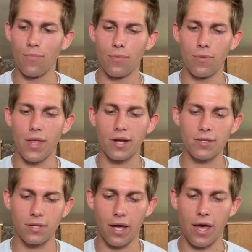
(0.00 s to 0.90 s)

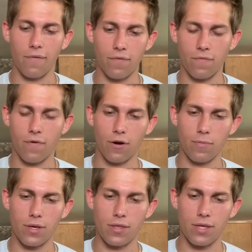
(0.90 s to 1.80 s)
Next, I have in front of
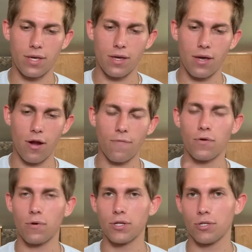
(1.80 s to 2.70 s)
me the
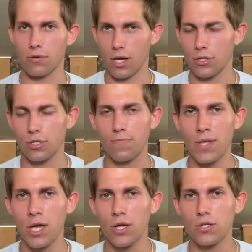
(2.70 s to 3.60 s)
air-fuel ratio gauge.
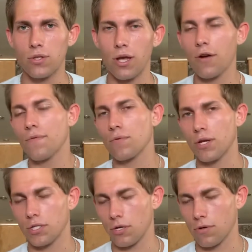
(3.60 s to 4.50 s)
So the air-fuel
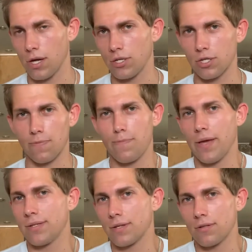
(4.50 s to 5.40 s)
ratio gauge is
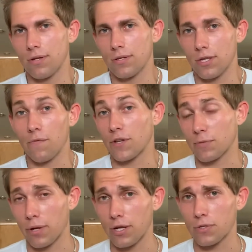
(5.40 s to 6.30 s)
basically
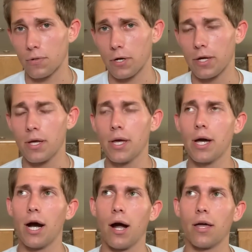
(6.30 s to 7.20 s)
self-explanatory.
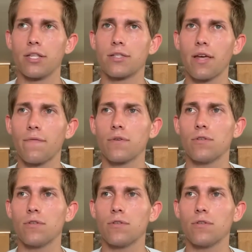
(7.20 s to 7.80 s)
It's definitely